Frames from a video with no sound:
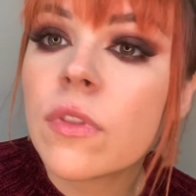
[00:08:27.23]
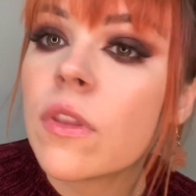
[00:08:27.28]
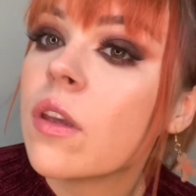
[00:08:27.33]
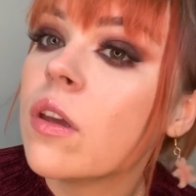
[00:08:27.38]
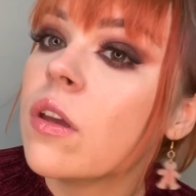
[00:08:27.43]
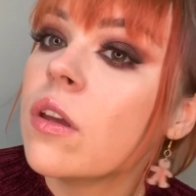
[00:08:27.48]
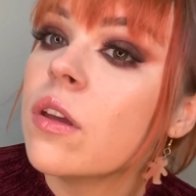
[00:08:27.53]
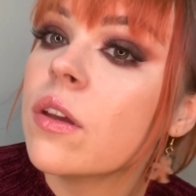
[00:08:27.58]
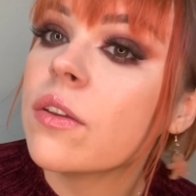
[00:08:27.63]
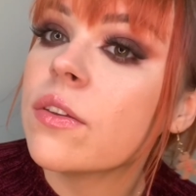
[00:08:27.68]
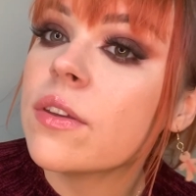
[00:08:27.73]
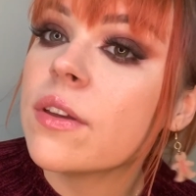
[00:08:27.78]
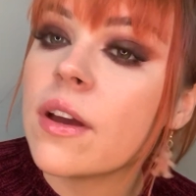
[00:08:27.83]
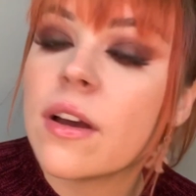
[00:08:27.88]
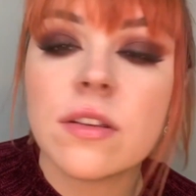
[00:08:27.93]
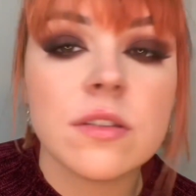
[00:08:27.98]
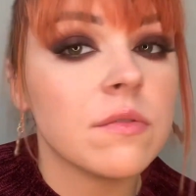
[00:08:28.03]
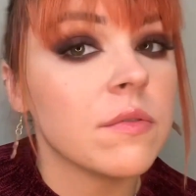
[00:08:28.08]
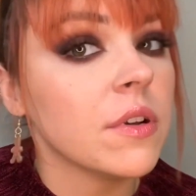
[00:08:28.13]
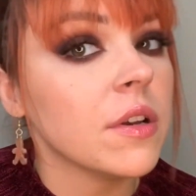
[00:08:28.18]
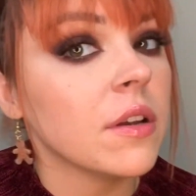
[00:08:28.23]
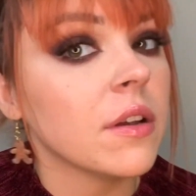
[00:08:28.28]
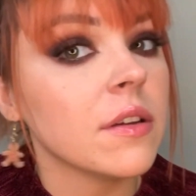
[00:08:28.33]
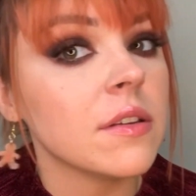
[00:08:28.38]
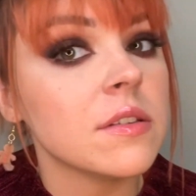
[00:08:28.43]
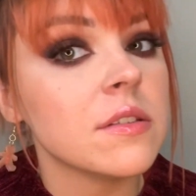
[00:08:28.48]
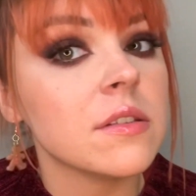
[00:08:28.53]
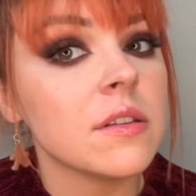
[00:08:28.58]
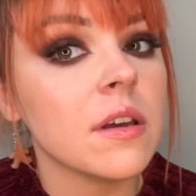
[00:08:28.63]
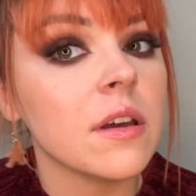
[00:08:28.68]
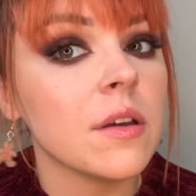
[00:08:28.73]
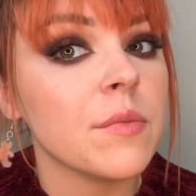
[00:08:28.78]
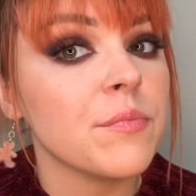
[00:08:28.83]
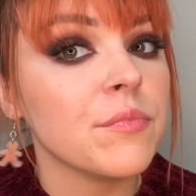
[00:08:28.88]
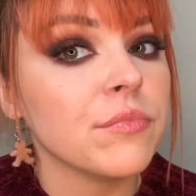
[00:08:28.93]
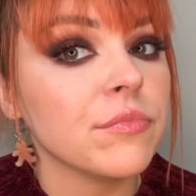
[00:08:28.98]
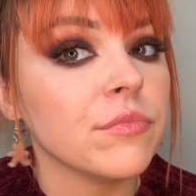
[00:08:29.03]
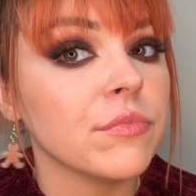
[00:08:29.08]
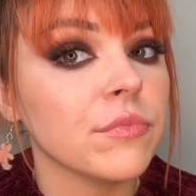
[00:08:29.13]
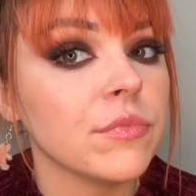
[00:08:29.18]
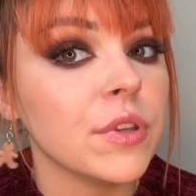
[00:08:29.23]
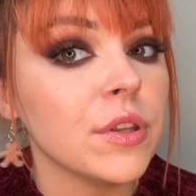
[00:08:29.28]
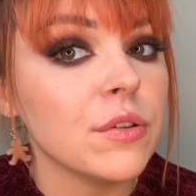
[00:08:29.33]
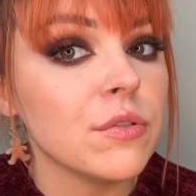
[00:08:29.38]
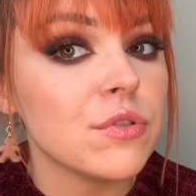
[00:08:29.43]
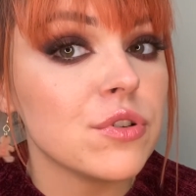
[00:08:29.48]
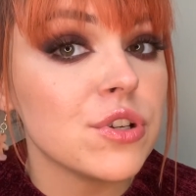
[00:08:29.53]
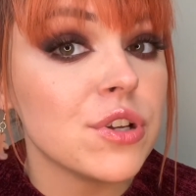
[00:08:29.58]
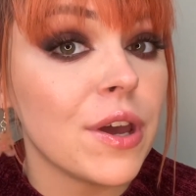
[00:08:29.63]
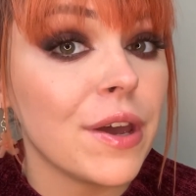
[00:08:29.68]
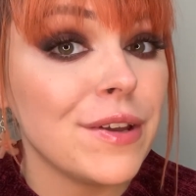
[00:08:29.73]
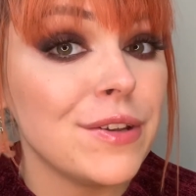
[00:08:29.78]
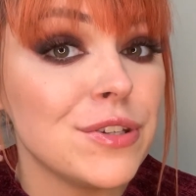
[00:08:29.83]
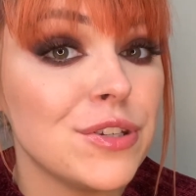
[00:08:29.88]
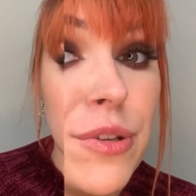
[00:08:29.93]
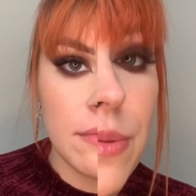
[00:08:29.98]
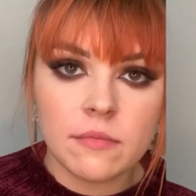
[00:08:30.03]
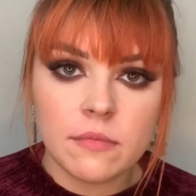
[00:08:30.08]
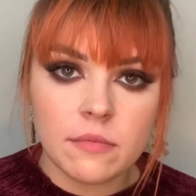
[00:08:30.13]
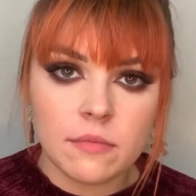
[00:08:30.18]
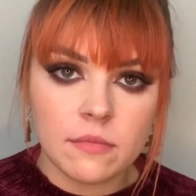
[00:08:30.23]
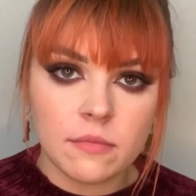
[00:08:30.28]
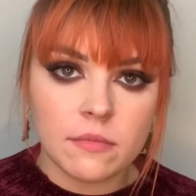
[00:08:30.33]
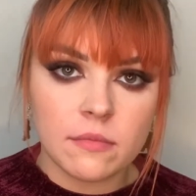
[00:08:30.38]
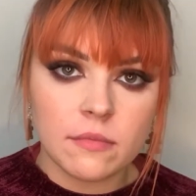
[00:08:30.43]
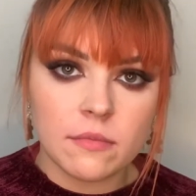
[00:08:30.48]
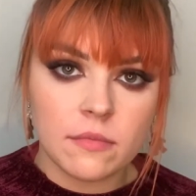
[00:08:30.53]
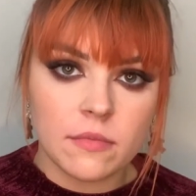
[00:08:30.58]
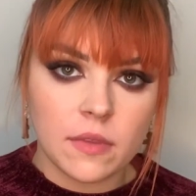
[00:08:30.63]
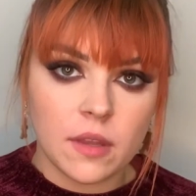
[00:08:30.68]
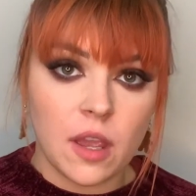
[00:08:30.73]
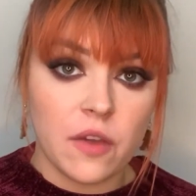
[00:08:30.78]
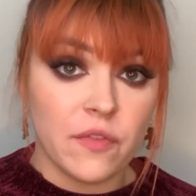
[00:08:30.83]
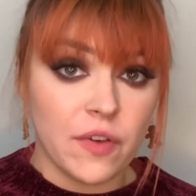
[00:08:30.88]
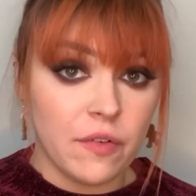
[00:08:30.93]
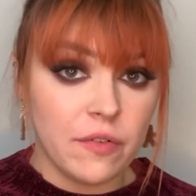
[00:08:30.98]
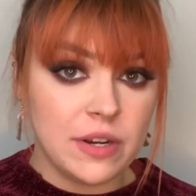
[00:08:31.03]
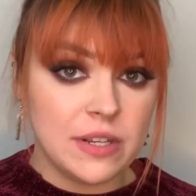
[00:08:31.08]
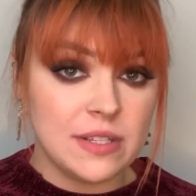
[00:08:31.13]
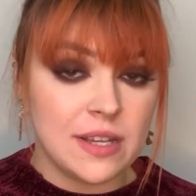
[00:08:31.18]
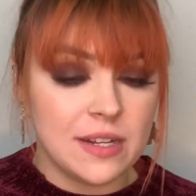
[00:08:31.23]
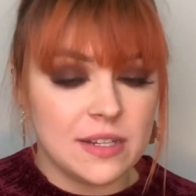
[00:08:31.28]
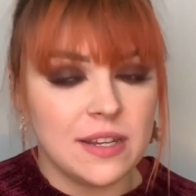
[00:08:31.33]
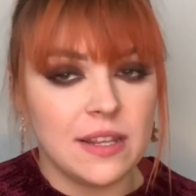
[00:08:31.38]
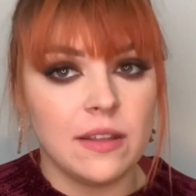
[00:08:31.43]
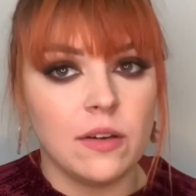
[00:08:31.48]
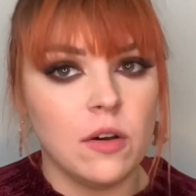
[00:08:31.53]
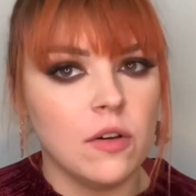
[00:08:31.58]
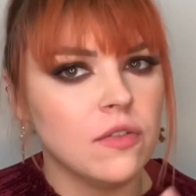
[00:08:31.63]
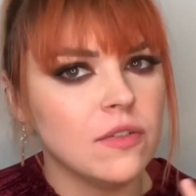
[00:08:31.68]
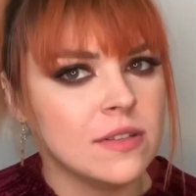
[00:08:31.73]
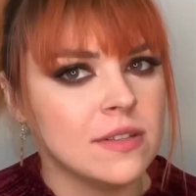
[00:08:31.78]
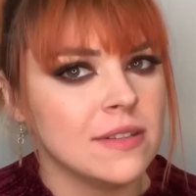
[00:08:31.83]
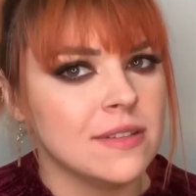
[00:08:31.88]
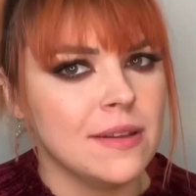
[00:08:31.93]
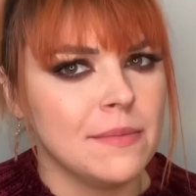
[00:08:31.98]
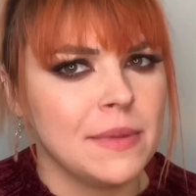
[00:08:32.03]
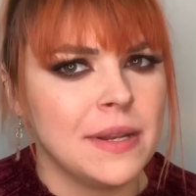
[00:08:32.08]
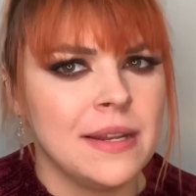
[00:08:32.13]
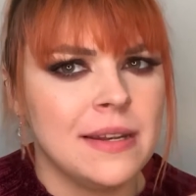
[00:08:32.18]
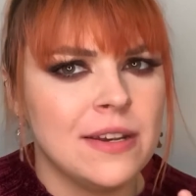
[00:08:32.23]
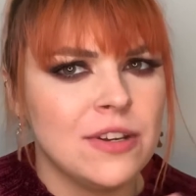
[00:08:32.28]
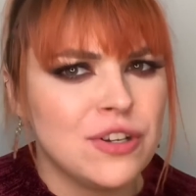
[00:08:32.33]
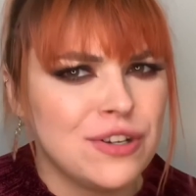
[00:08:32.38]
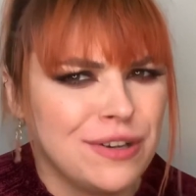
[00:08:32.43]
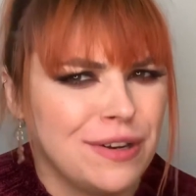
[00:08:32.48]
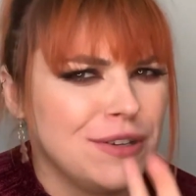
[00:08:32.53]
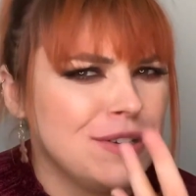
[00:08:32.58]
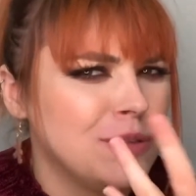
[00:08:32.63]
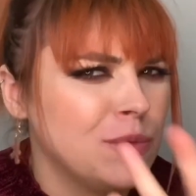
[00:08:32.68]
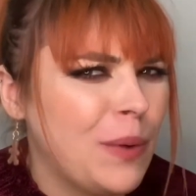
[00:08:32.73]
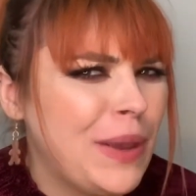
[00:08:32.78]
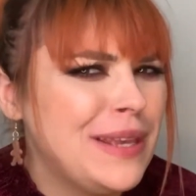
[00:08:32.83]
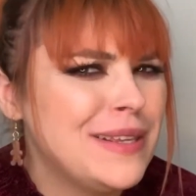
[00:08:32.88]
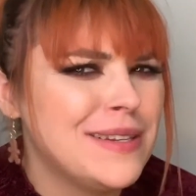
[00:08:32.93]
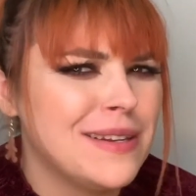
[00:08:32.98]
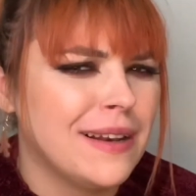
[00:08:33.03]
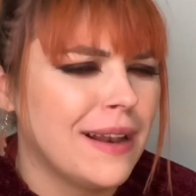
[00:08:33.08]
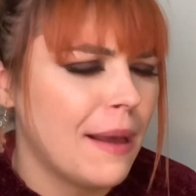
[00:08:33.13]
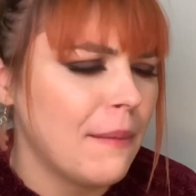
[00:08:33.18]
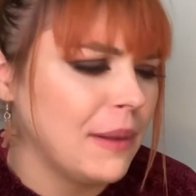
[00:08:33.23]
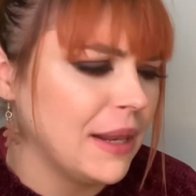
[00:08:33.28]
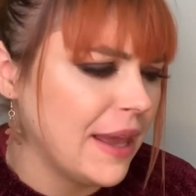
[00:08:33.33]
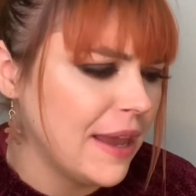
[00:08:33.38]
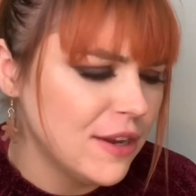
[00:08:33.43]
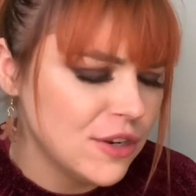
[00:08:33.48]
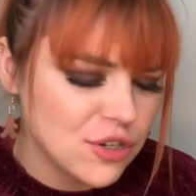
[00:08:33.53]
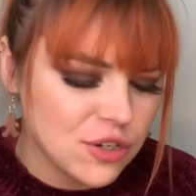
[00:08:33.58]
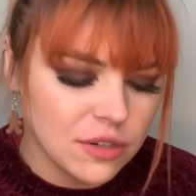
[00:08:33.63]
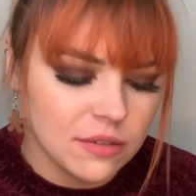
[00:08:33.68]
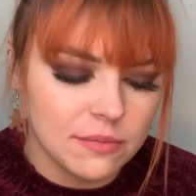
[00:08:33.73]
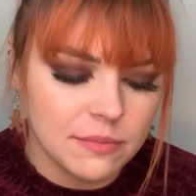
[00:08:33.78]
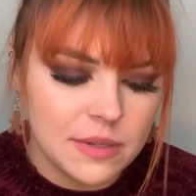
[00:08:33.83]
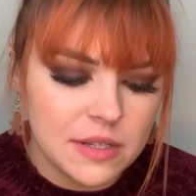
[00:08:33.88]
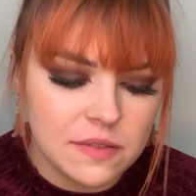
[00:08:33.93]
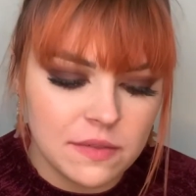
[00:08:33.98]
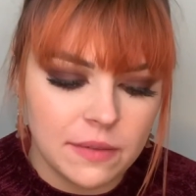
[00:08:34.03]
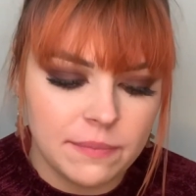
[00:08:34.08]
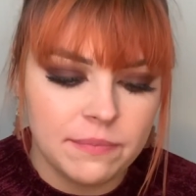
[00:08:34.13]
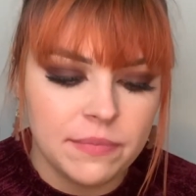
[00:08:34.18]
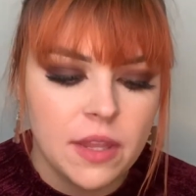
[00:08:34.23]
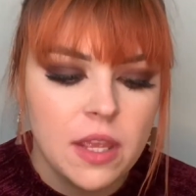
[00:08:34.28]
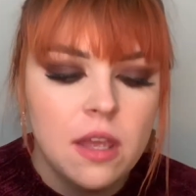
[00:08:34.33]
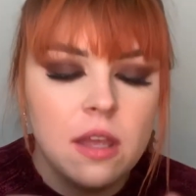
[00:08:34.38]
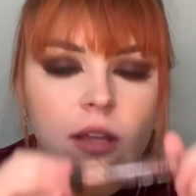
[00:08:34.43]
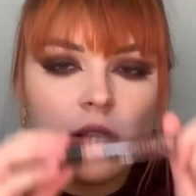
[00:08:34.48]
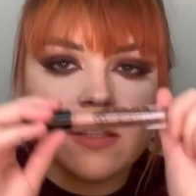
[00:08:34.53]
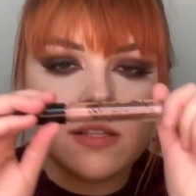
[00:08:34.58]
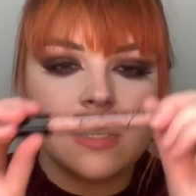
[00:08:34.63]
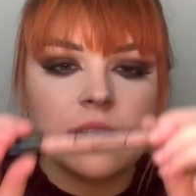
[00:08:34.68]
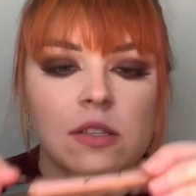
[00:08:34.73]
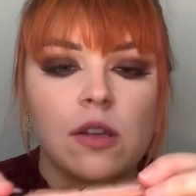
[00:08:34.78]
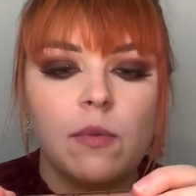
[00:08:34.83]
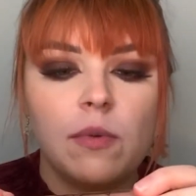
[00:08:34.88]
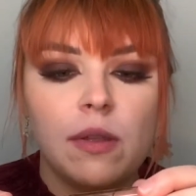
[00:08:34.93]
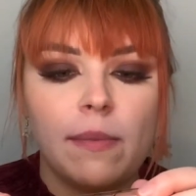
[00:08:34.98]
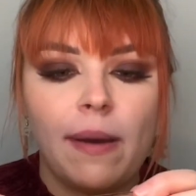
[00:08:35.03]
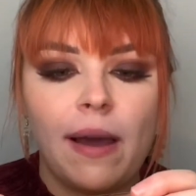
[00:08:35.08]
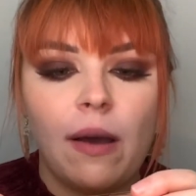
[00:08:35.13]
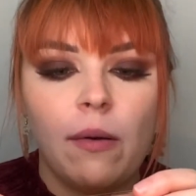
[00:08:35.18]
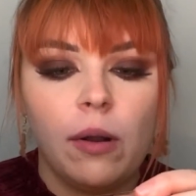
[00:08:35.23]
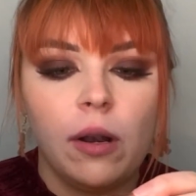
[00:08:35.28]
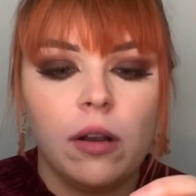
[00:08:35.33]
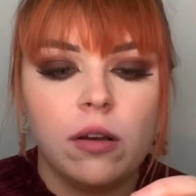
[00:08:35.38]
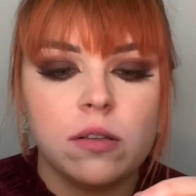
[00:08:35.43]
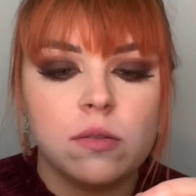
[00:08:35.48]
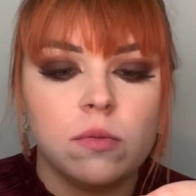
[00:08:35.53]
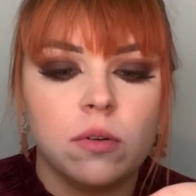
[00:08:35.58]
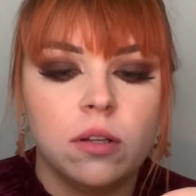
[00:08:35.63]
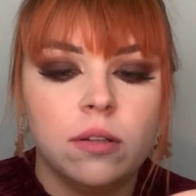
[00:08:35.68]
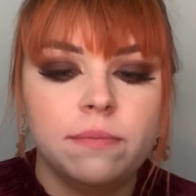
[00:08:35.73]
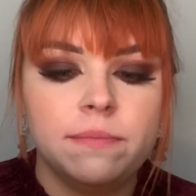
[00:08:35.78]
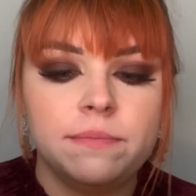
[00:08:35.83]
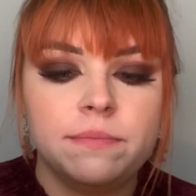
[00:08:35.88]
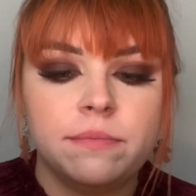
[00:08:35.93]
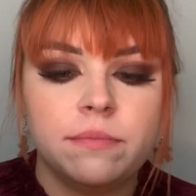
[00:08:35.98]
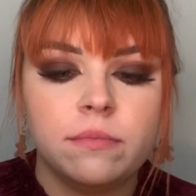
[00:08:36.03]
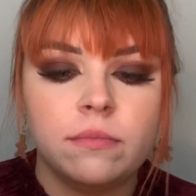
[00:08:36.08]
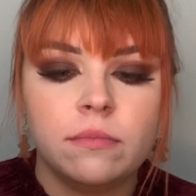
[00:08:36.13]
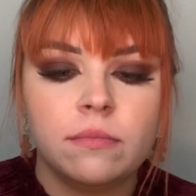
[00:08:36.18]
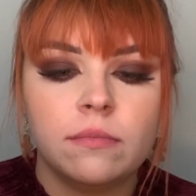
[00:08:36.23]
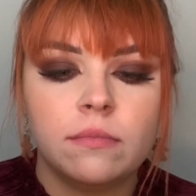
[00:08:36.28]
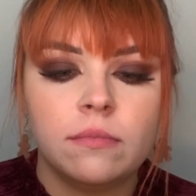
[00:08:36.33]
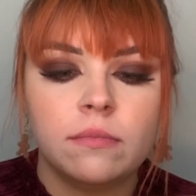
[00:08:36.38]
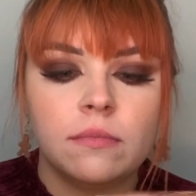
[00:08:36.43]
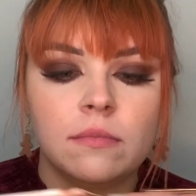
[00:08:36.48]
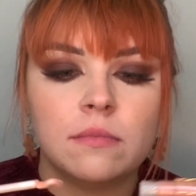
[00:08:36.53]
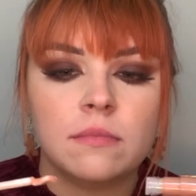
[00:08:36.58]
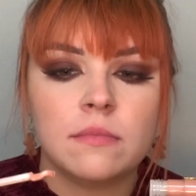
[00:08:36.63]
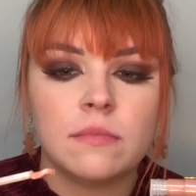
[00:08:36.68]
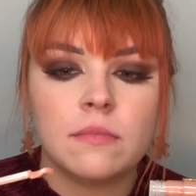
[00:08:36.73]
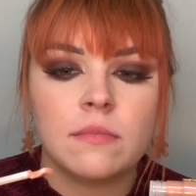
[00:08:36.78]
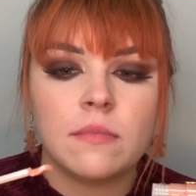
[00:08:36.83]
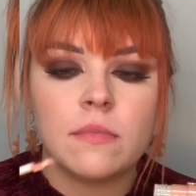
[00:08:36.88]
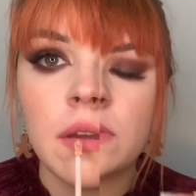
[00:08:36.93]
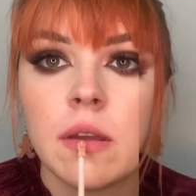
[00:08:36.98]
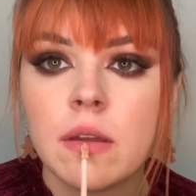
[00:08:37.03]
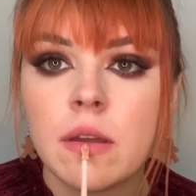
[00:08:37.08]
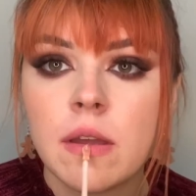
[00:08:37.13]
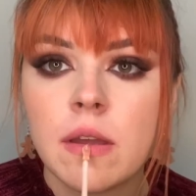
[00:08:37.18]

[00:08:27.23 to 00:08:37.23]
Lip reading: You can see it has a really nice little shine to it. I felt really sad to take that off because it's limited edition. I just wasted an application, but it's fine. So let's go with the Hourglass one. Oh.